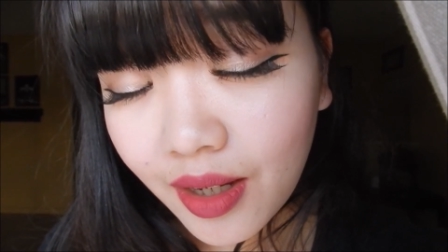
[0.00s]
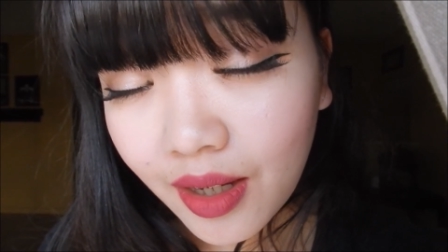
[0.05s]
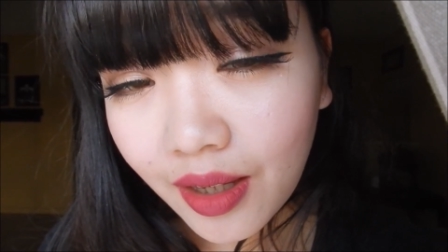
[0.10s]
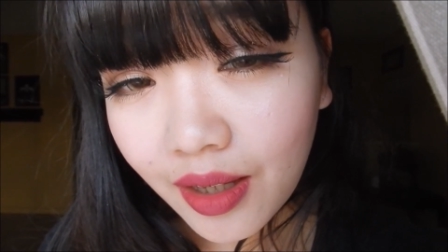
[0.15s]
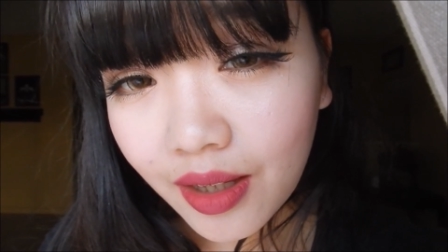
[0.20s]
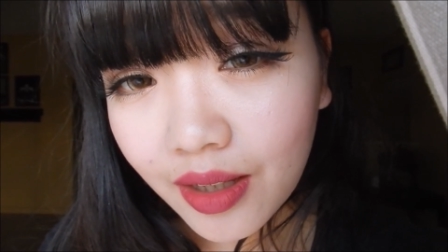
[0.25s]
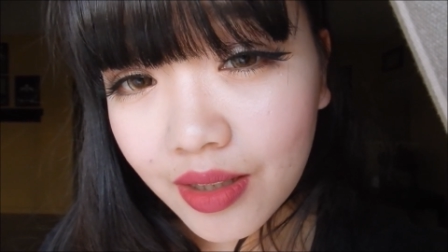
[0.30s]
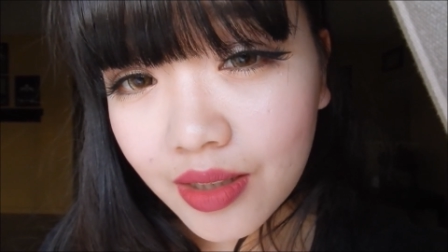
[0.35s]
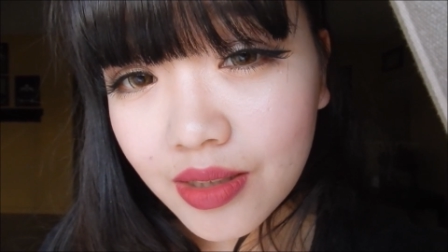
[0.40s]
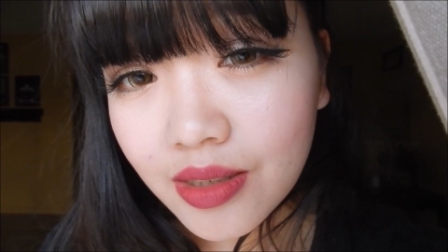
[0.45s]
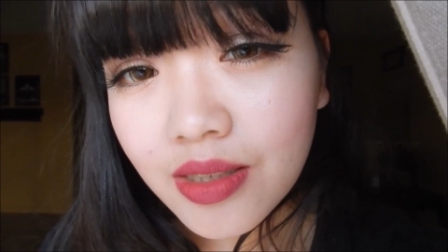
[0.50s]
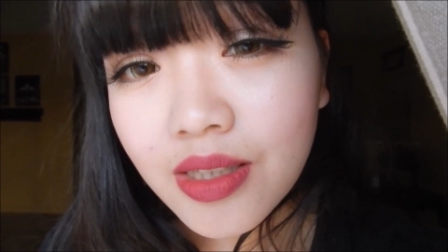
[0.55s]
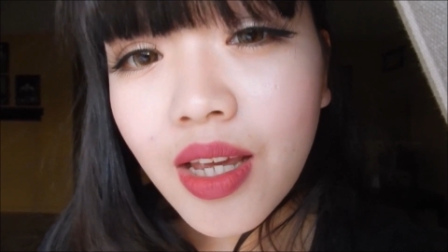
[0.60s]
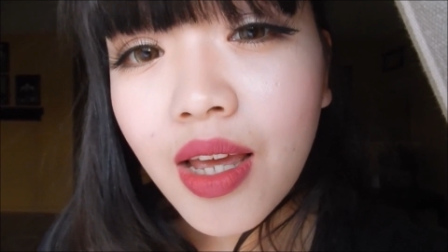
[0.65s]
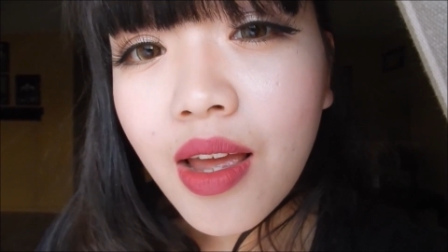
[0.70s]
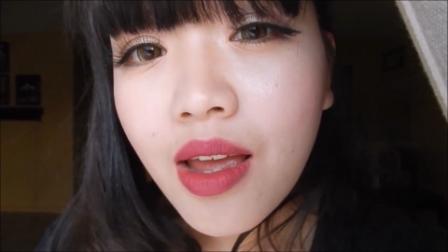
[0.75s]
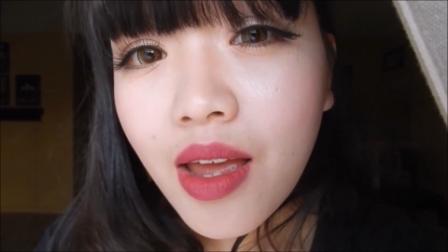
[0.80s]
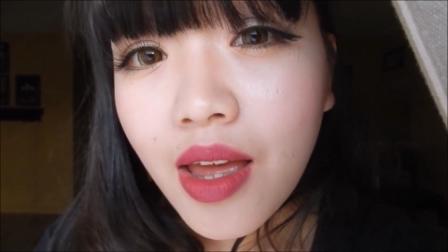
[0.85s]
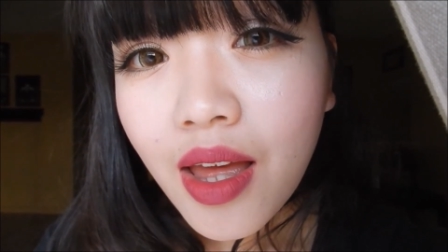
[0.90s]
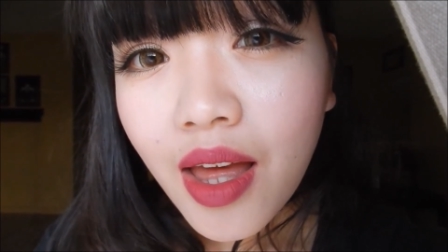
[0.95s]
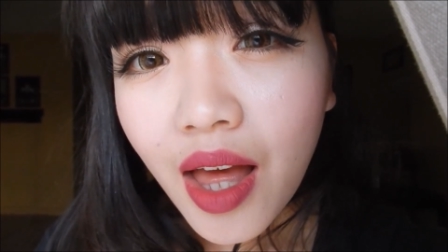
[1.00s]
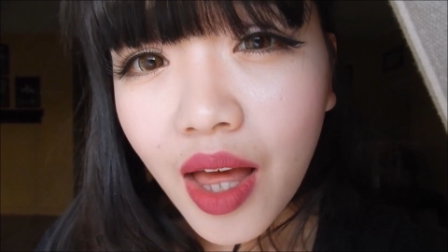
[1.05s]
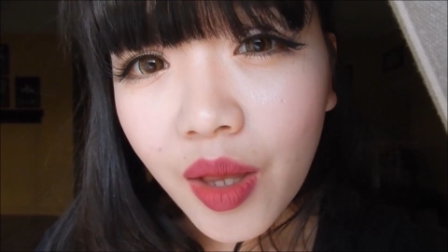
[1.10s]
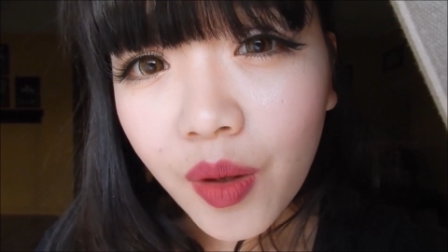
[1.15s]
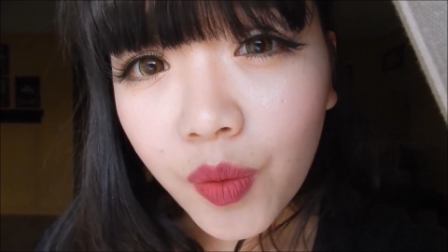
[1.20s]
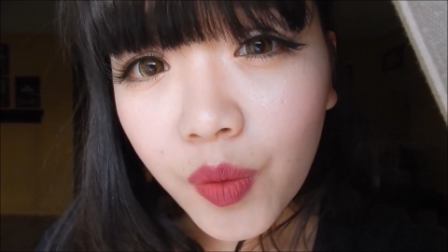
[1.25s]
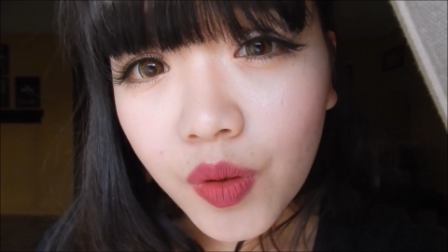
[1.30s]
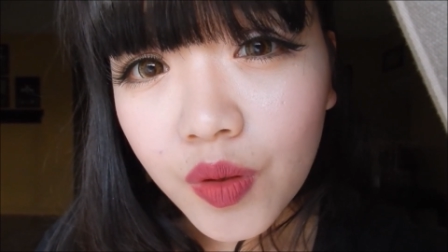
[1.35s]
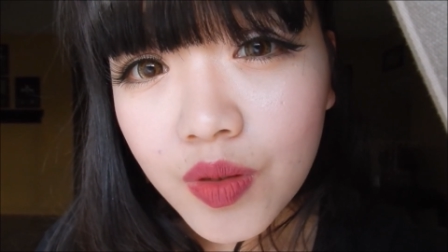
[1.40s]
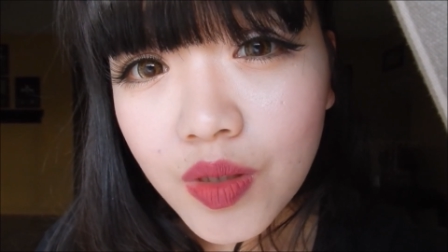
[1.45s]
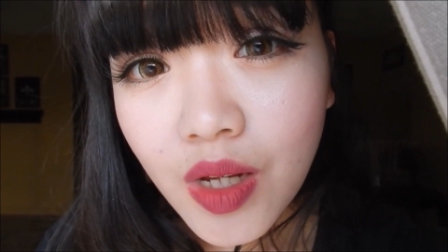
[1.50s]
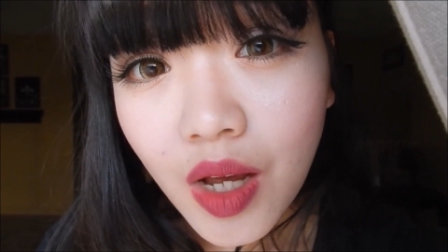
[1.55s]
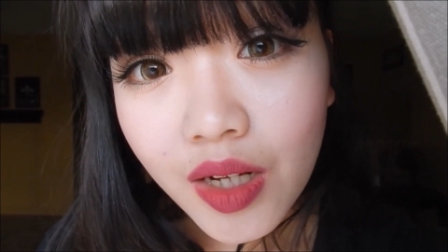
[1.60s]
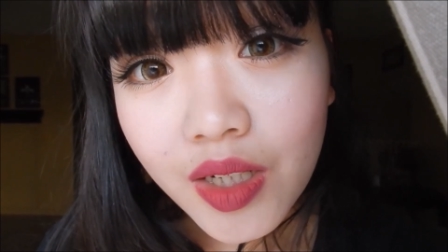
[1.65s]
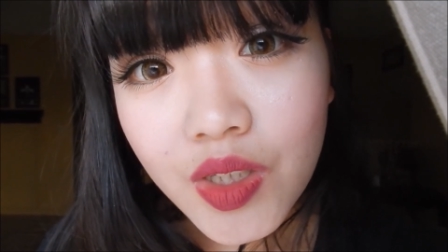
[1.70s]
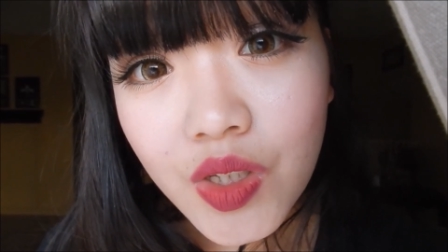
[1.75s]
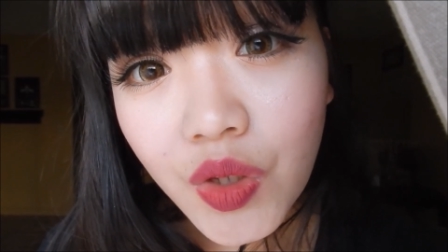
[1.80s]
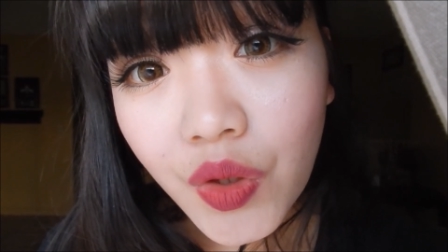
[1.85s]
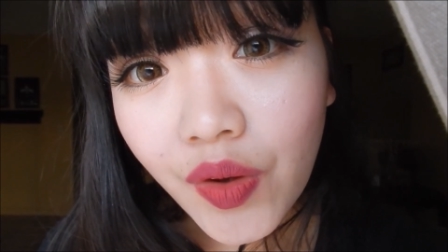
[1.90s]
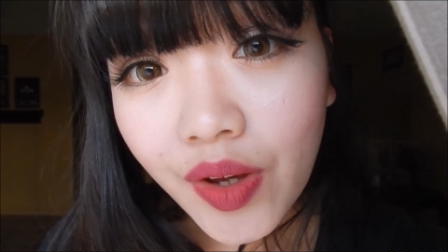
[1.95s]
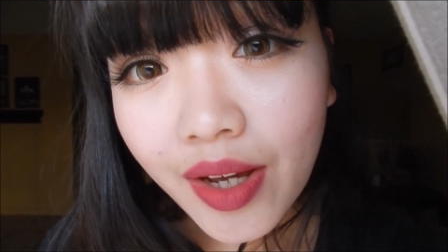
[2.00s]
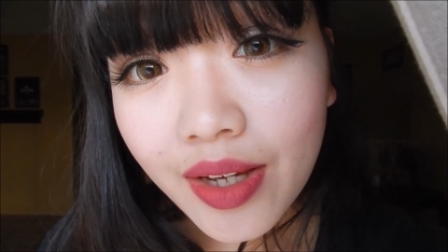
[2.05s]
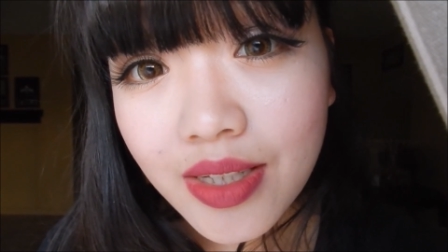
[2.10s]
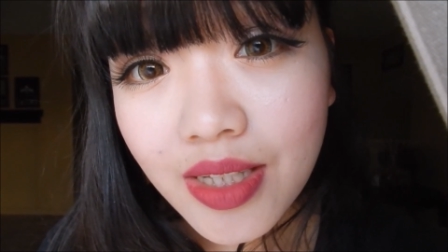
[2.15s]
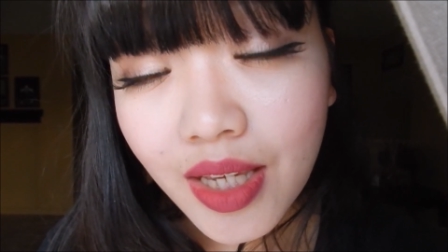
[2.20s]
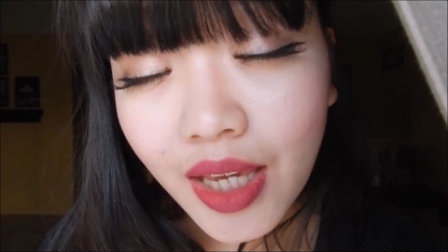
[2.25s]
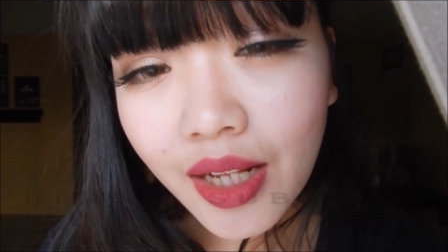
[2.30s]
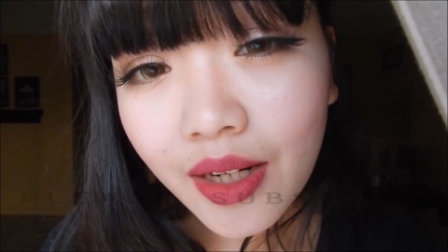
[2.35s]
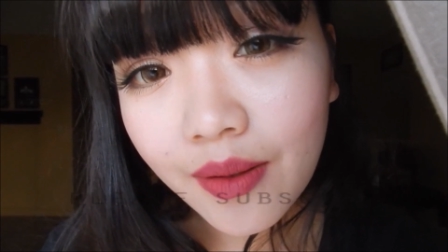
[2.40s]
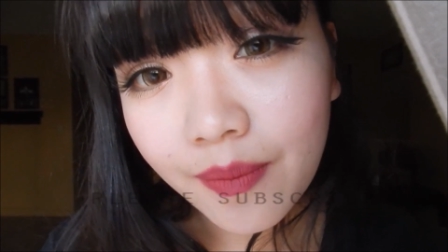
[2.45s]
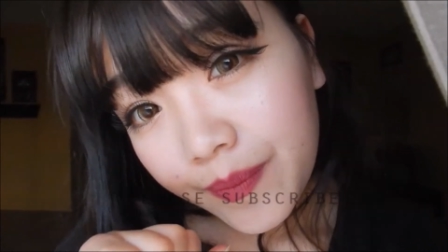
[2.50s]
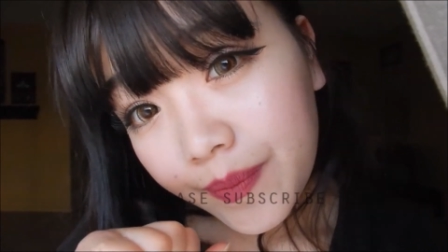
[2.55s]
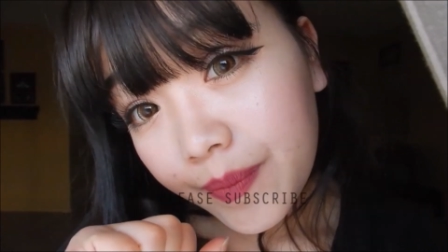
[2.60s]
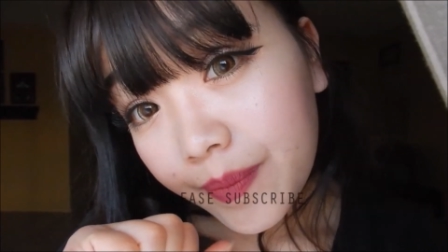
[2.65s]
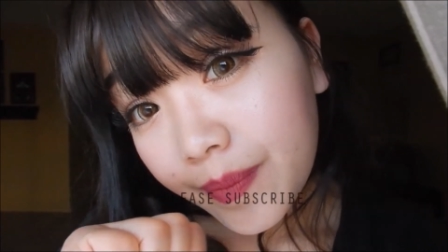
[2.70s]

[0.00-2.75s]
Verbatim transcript: and I will talk to you guys again.